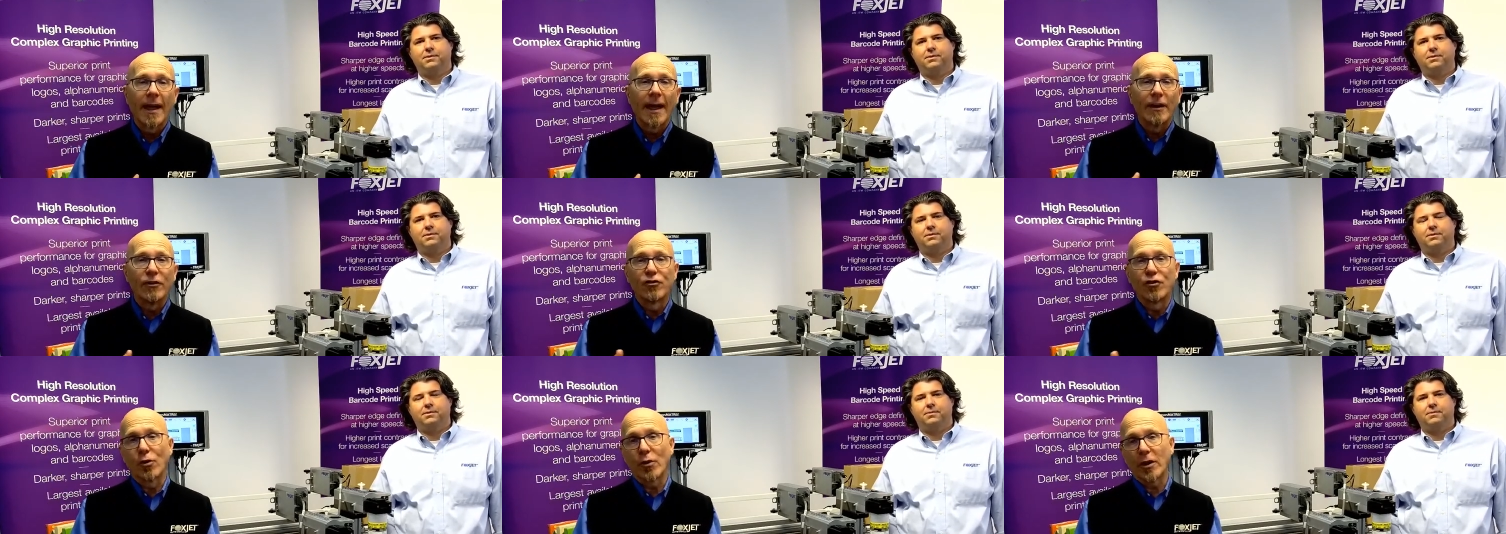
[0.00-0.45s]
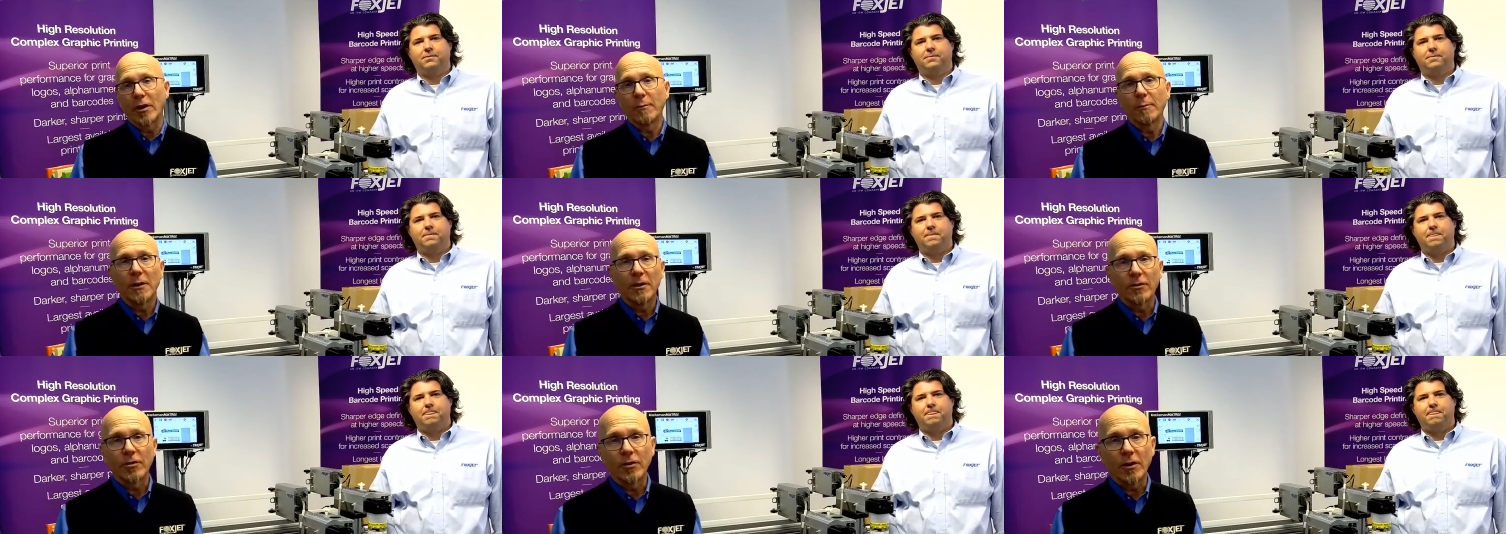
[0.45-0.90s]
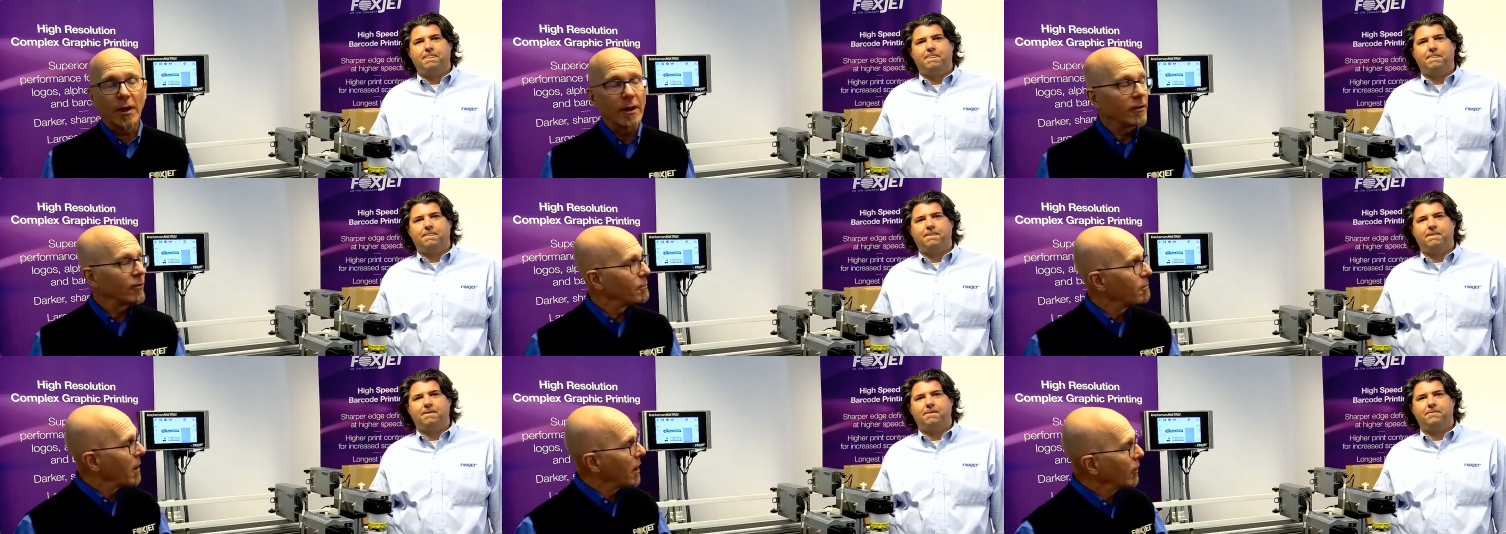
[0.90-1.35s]
Speaker 1: and joining me today
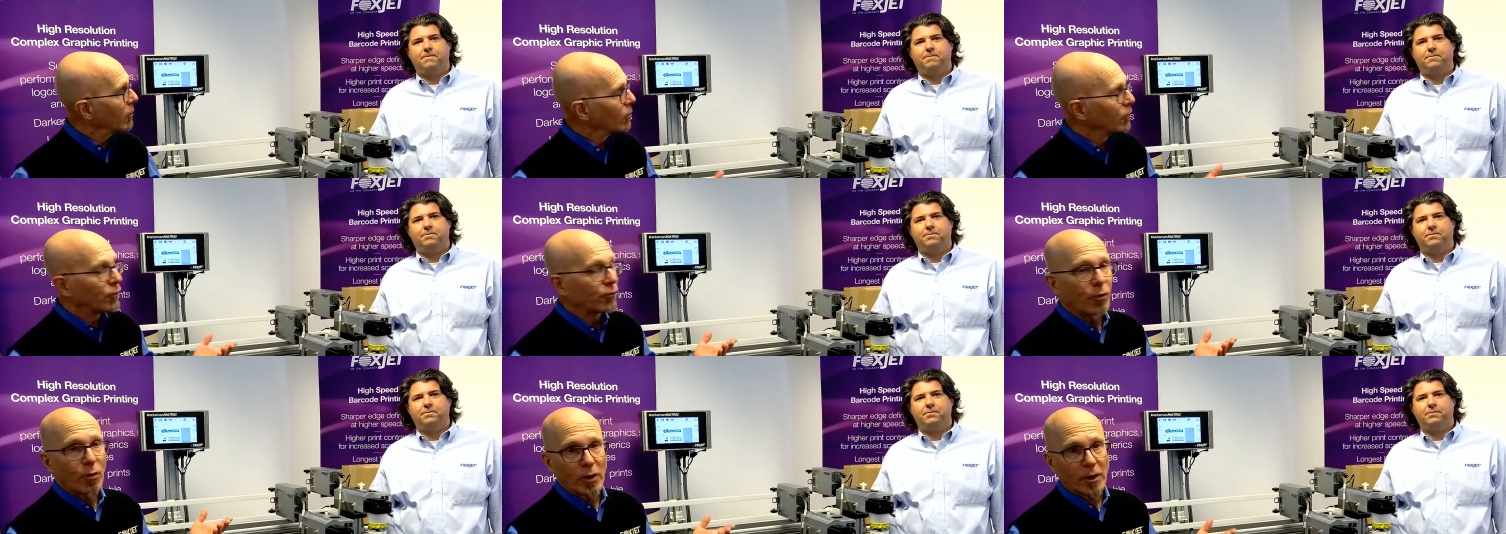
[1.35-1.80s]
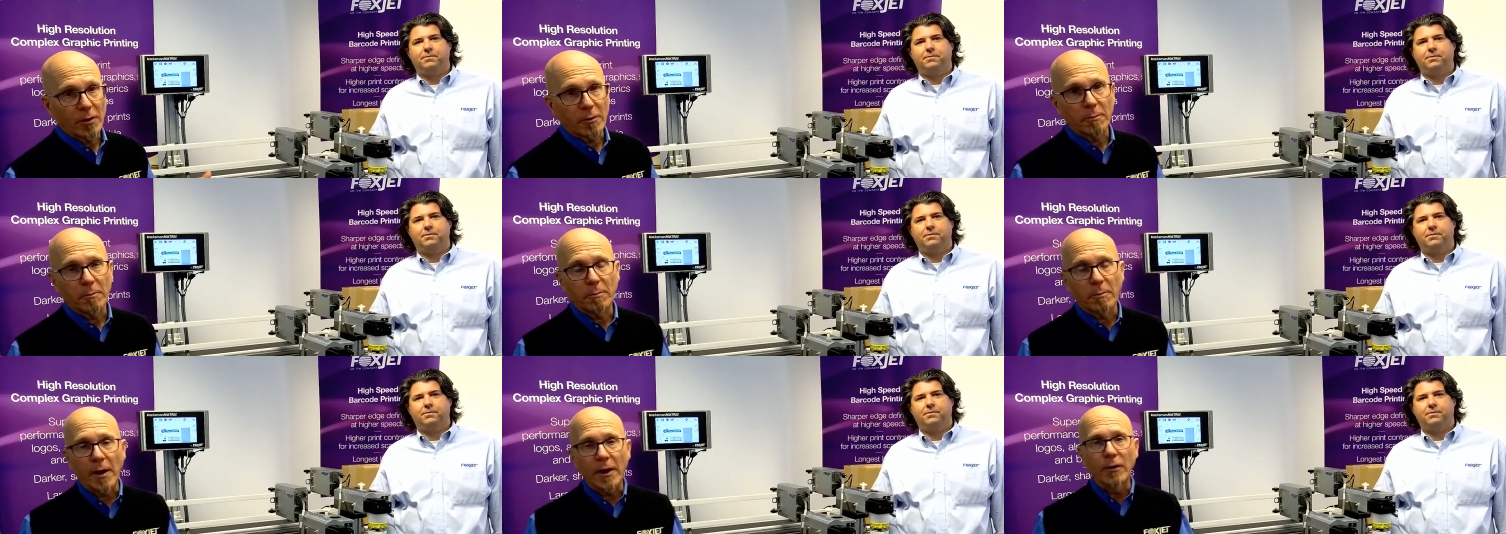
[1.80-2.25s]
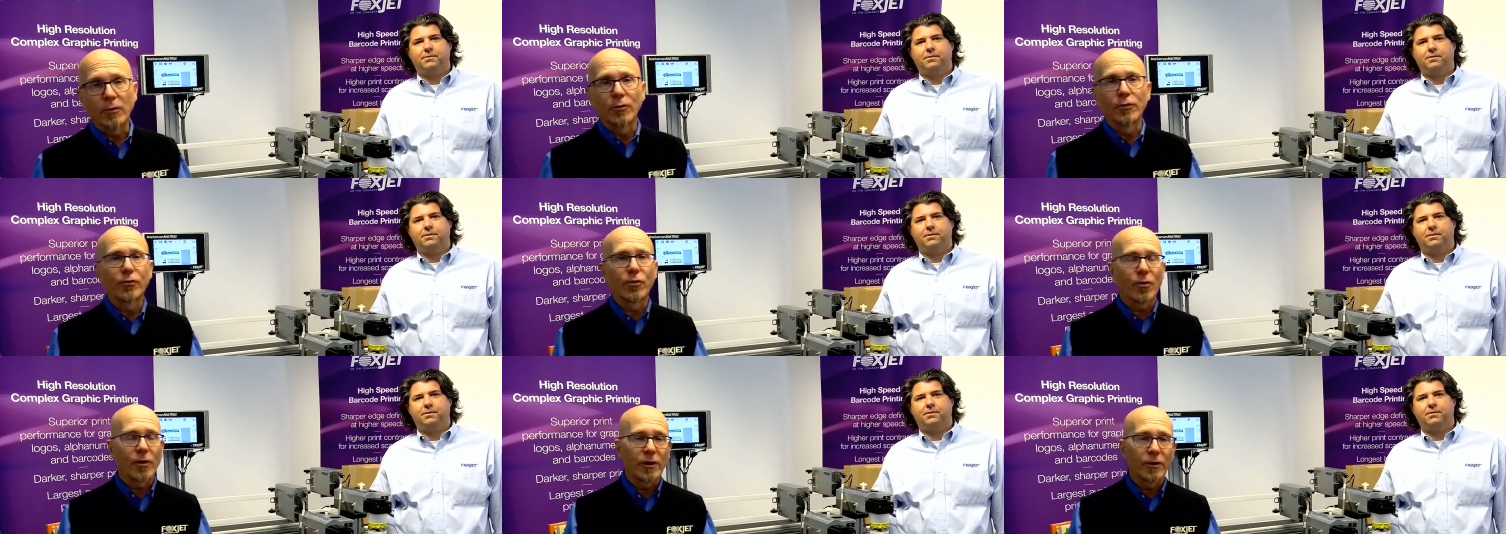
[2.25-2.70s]
is Michael Sawyer. Michael
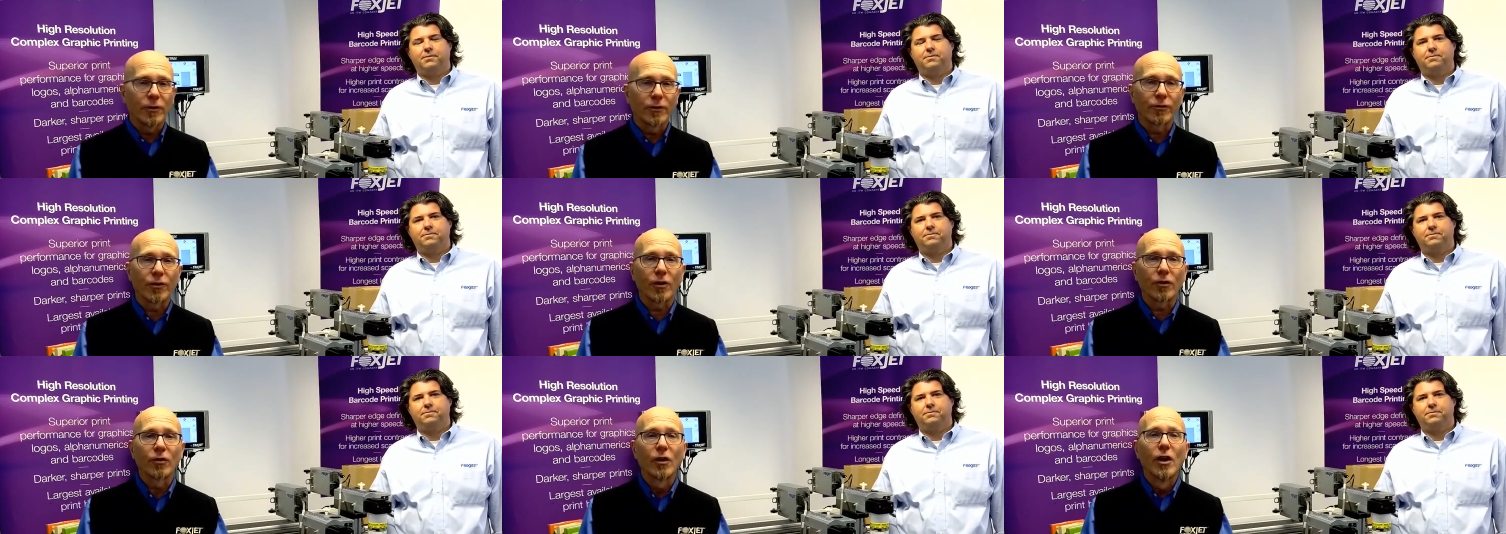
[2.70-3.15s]
Sawyer is our